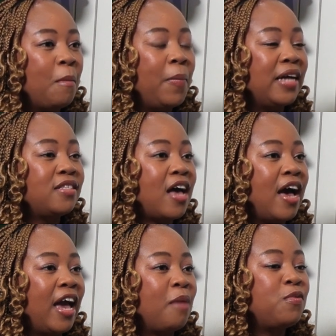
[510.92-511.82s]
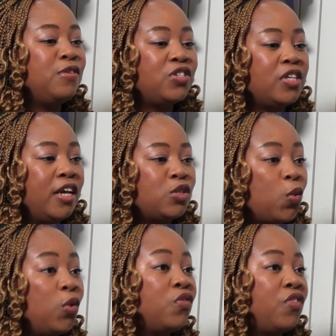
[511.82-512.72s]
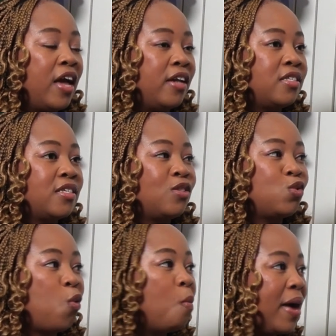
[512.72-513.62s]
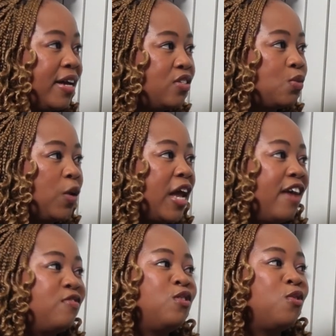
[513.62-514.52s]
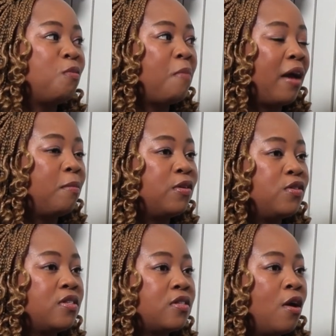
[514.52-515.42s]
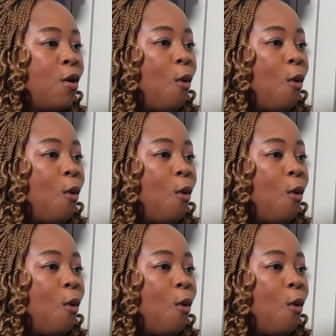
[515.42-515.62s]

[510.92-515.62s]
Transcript: But I appreciate all of that so much when I have to look back, because